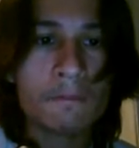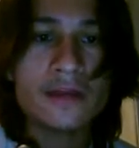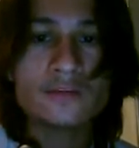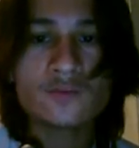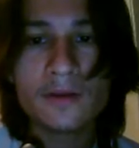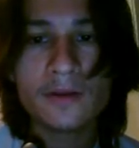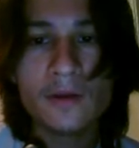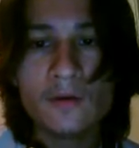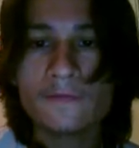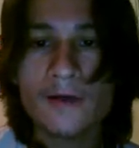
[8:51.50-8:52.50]
Parents would be
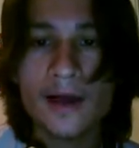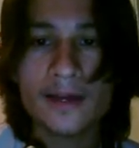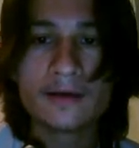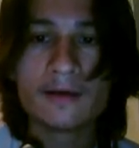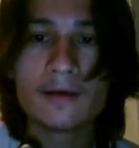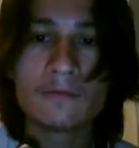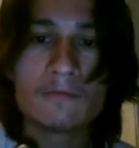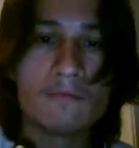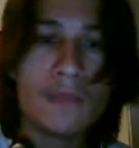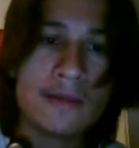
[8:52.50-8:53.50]
notified.
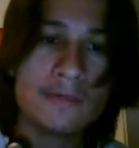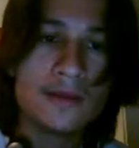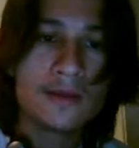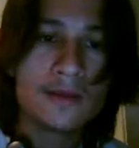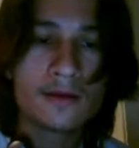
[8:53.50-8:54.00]
Maybe.